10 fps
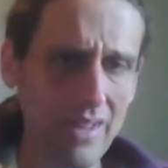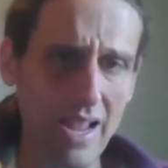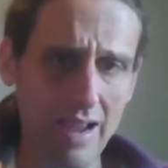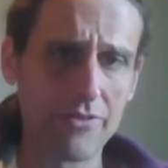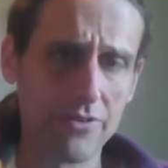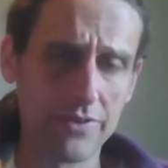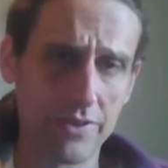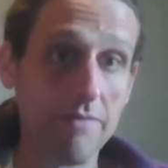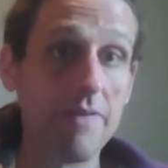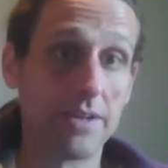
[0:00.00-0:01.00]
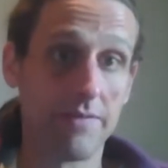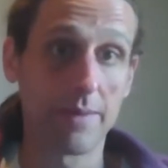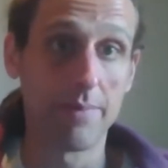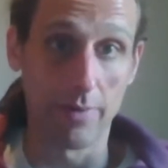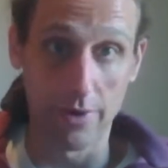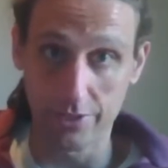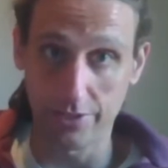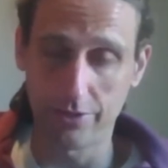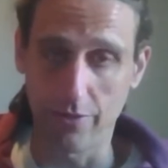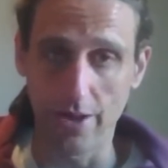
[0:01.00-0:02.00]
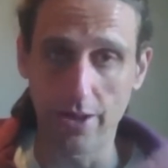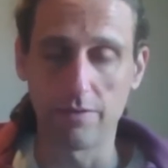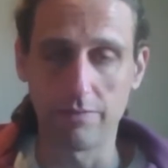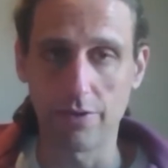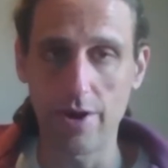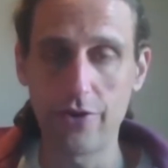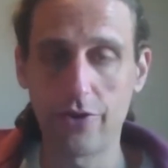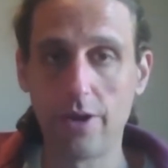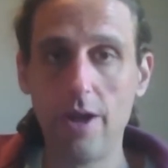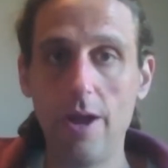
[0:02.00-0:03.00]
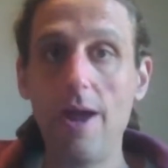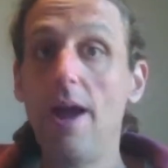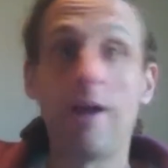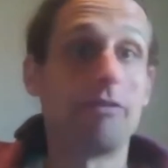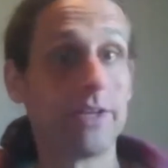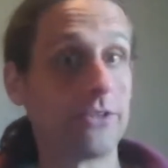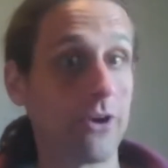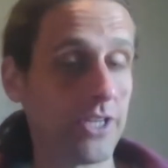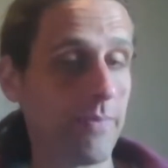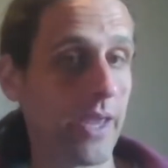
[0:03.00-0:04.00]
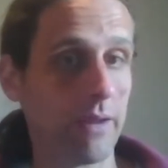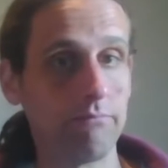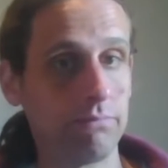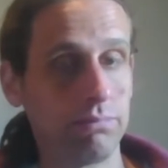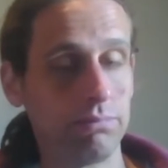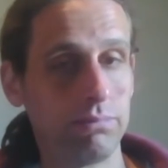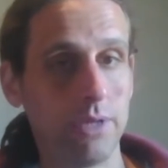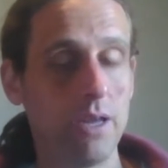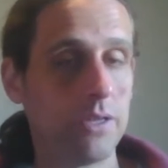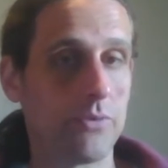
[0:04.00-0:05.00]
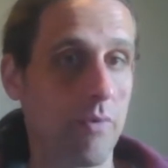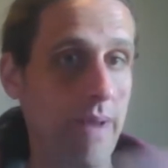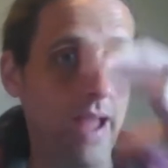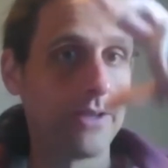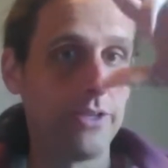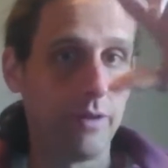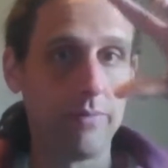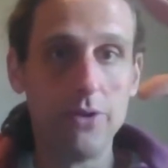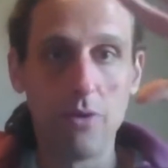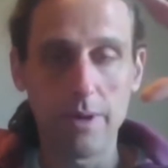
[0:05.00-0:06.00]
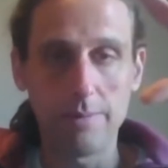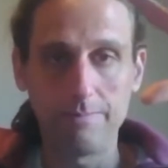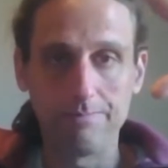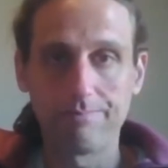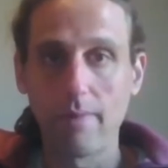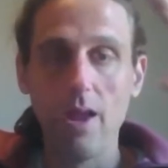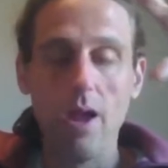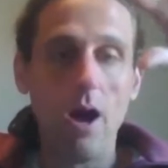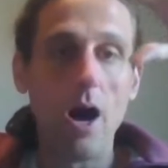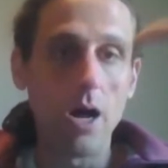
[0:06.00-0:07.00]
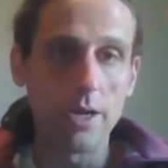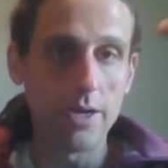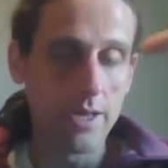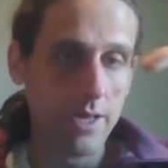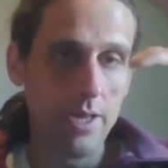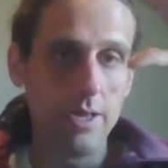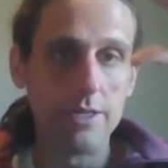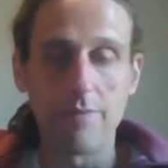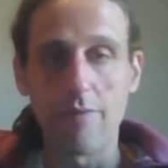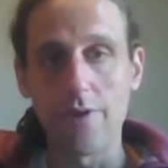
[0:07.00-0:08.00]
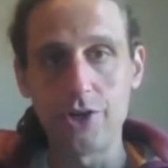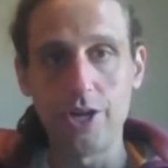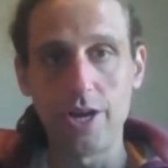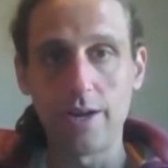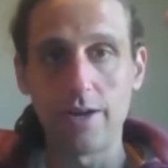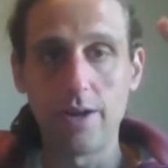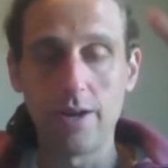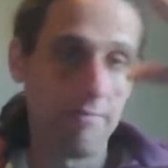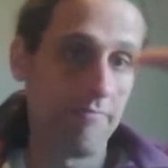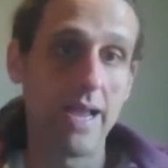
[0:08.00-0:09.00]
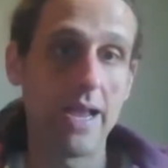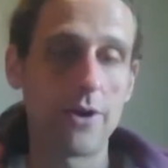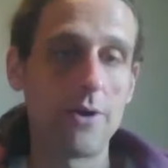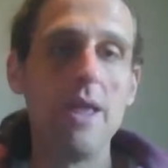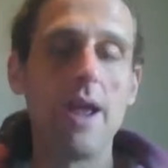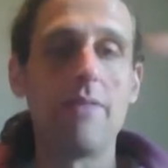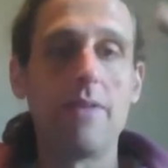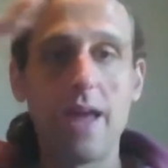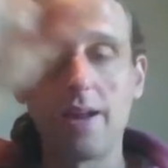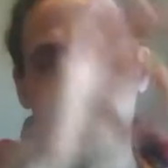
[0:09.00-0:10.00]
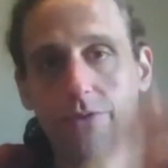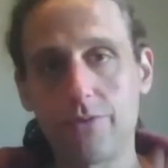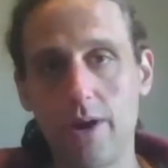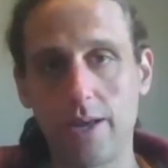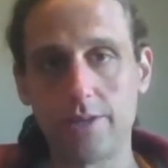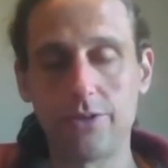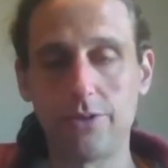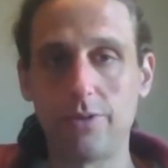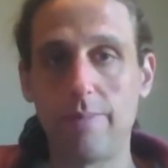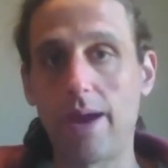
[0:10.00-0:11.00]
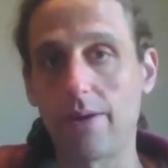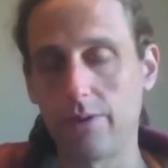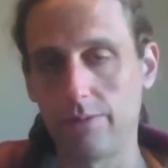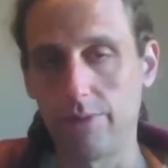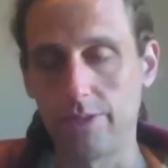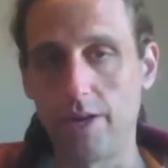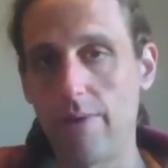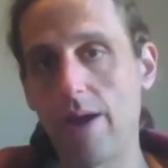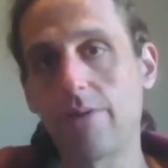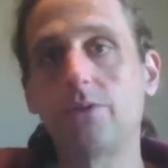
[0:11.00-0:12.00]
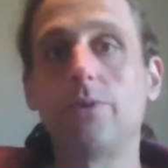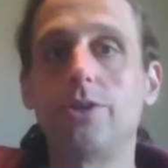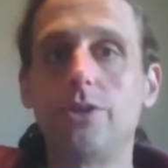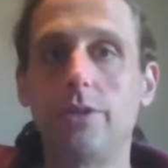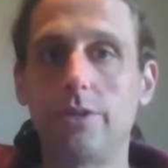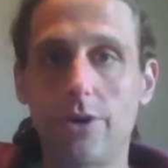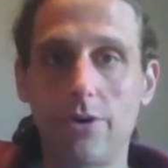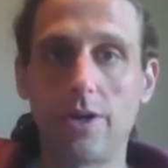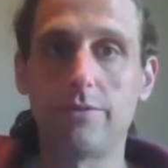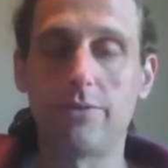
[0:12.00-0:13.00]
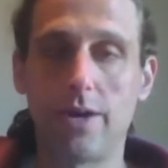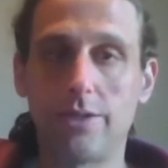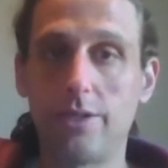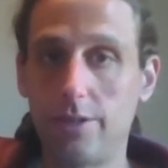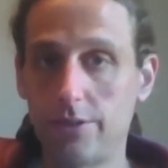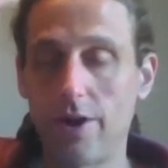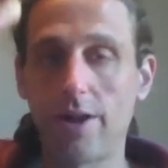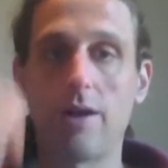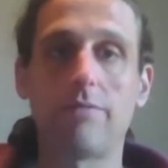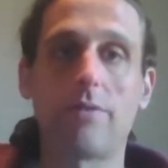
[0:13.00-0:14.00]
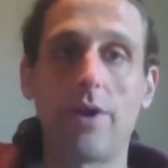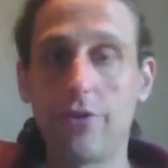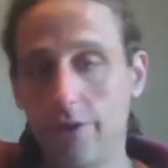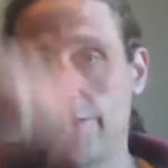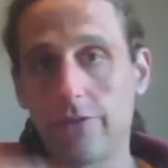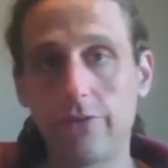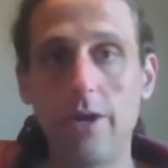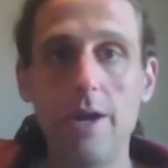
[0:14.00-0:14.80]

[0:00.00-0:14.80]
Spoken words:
After this event of ekpyrosis, this great conflagration, everything starts up again. So we're back to pneuma, undifferentiated matter, and then that gives rise to the matter that we see around us, which in turn gives rise to this great conflagration, and this